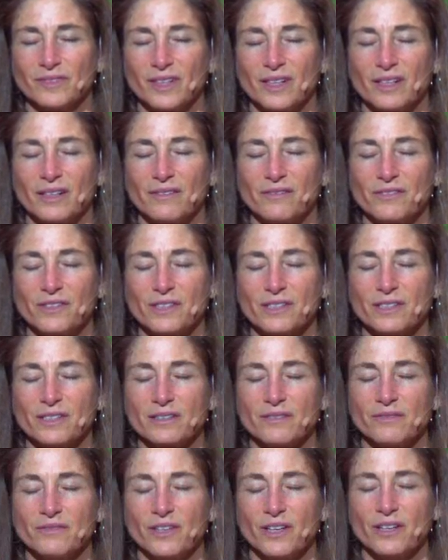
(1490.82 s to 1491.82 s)
And if this
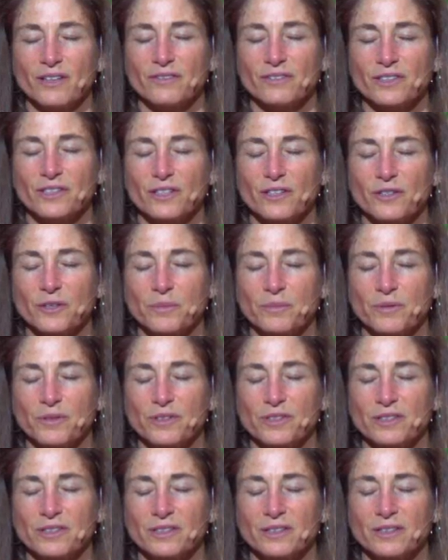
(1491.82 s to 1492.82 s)
involves another
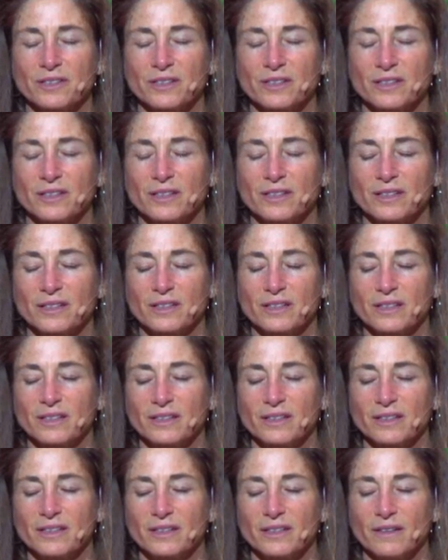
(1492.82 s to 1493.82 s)
person,
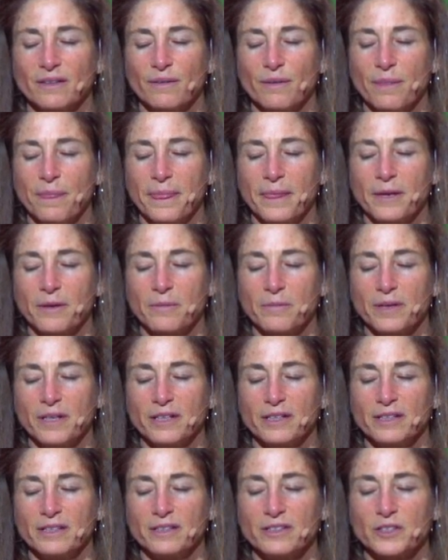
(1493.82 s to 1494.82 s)
you
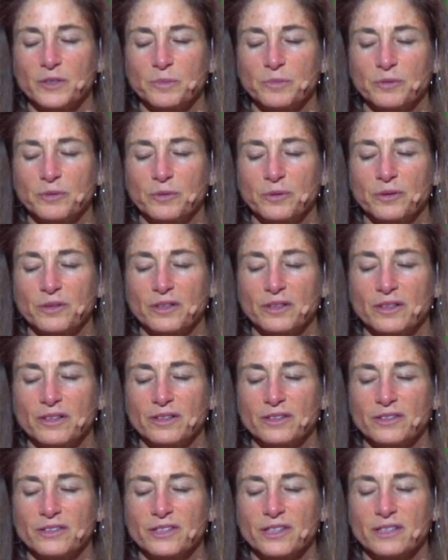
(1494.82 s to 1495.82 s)
might
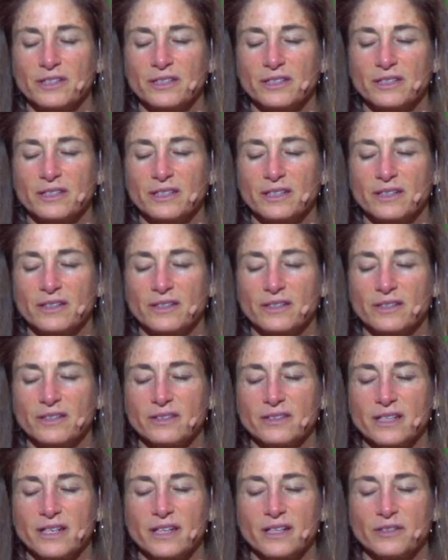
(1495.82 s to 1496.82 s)
explore just
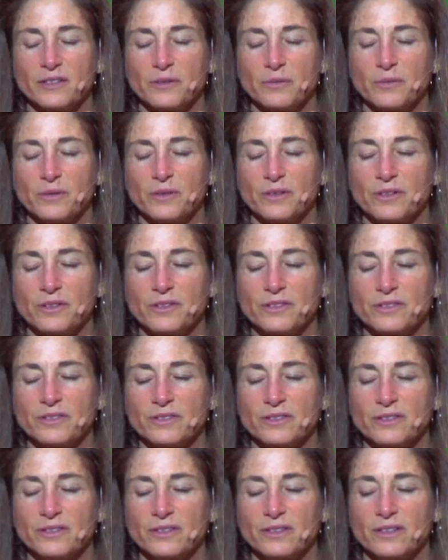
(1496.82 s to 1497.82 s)
saying the
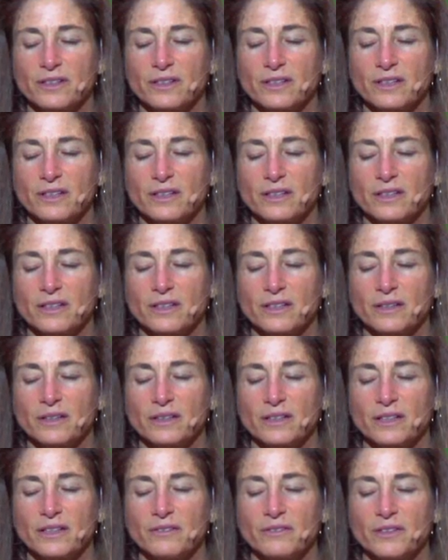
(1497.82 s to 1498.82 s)
words,
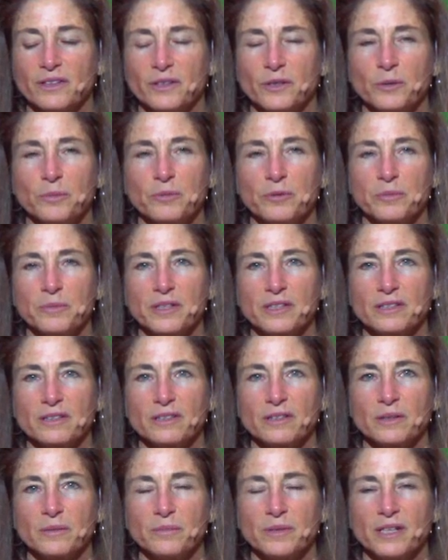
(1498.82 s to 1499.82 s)
giving you
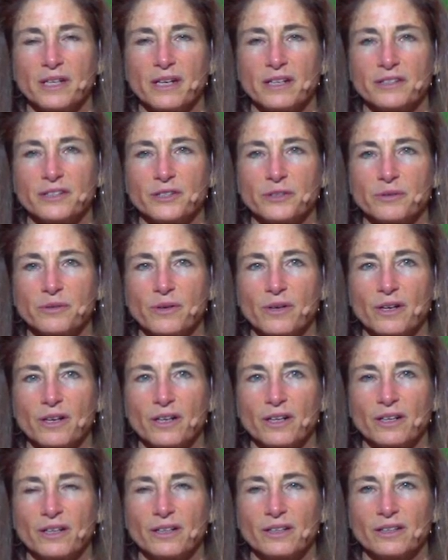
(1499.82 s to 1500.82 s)
permission to be as you
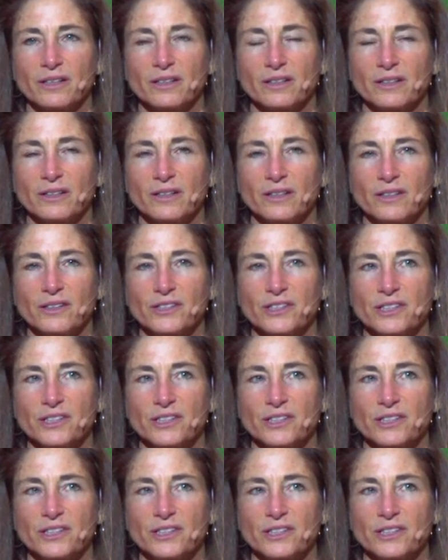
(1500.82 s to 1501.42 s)
are, or